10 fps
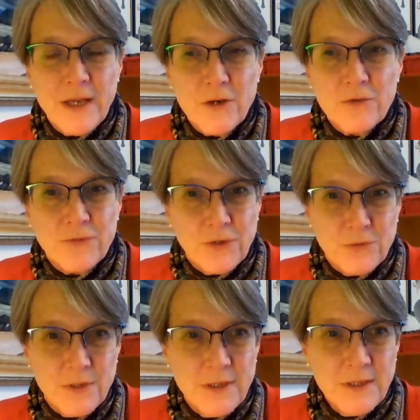
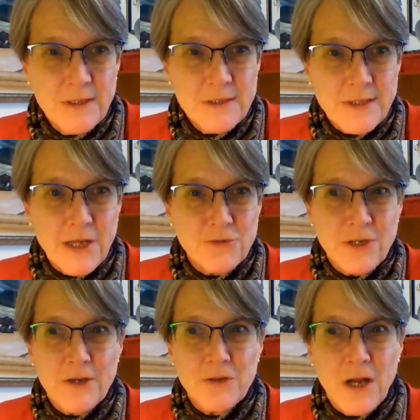interviewed Sandra
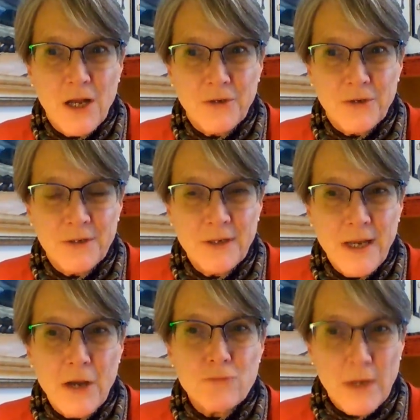Day O'Connor
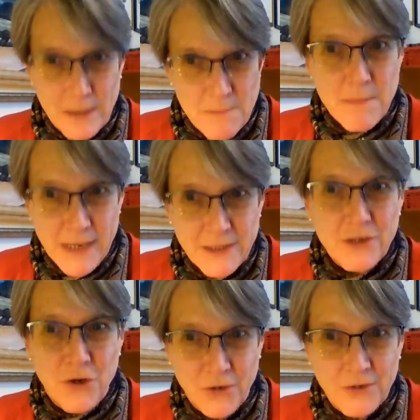and recommended
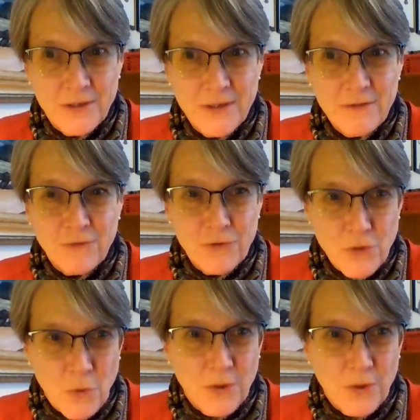her for the court.